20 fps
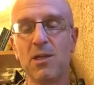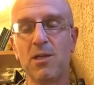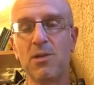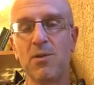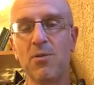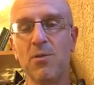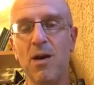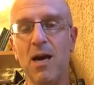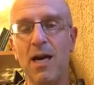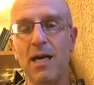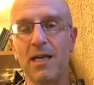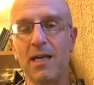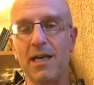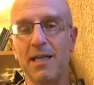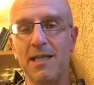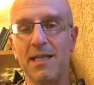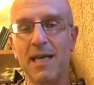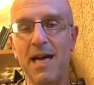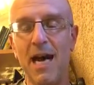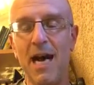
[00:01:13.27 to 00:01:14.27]
to
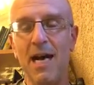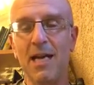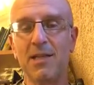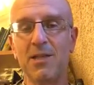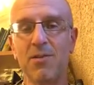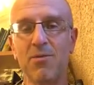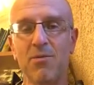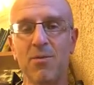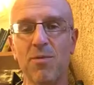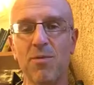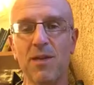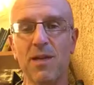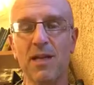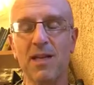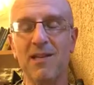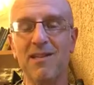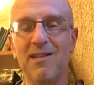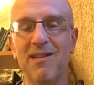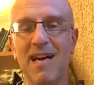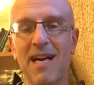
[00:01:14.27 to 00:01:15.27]
Agadah, to
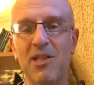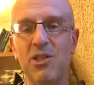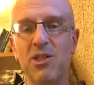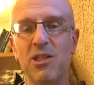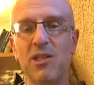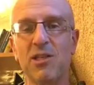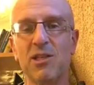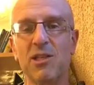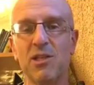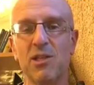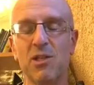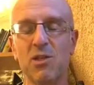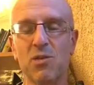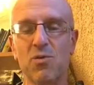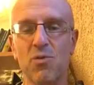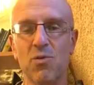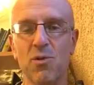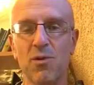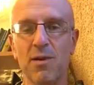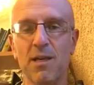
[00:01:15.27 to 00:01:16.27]
rabbinic legends and
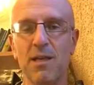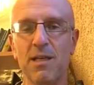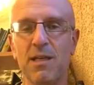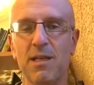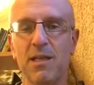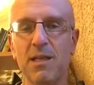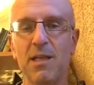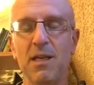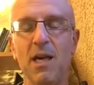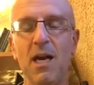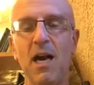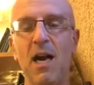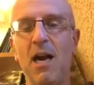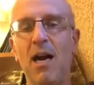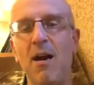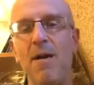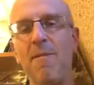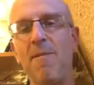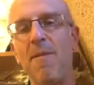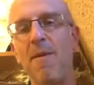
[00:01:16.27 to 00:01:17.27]
stories.
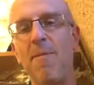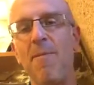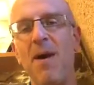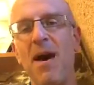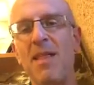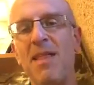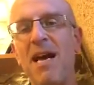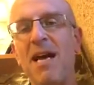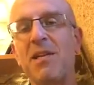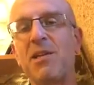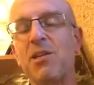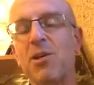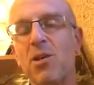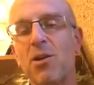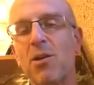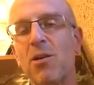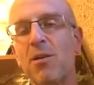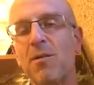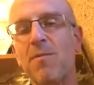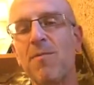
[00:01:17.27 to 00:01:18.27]
By that
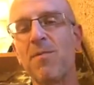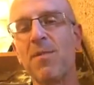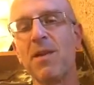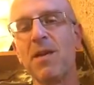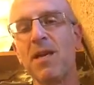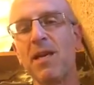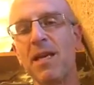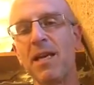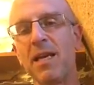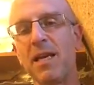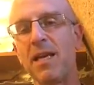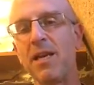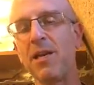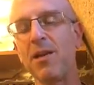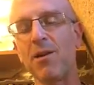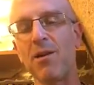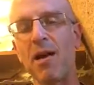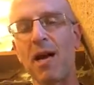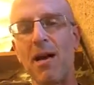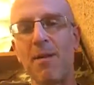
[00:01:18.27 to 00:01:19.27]
term,
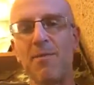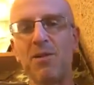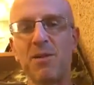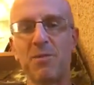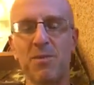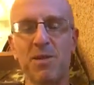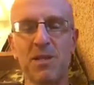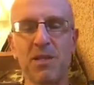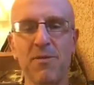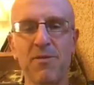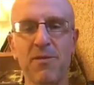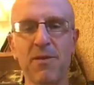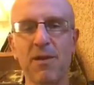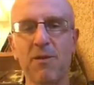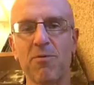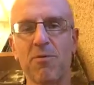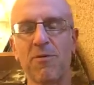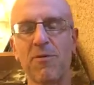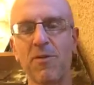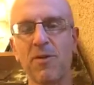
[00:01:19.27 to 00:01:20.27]
here I'm
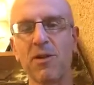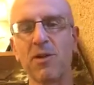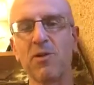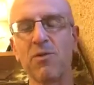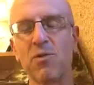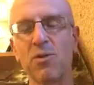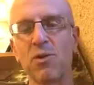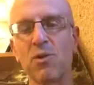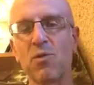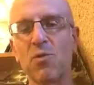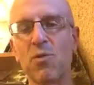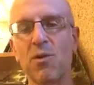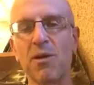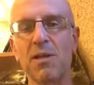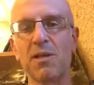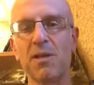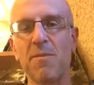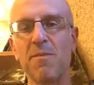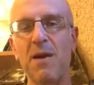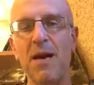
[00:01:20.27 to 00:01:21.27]
specifically referring to
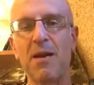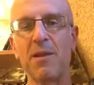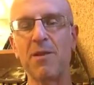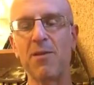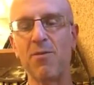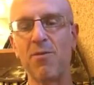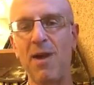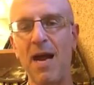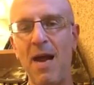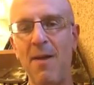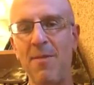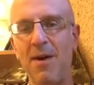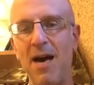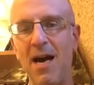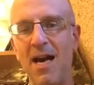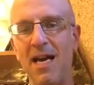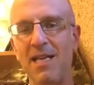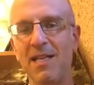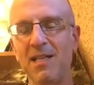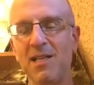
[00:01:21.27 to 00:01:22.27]
stories about the
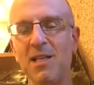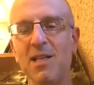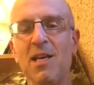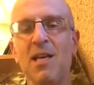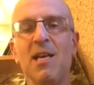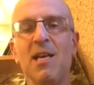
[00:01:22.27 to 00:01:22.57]
rabbis,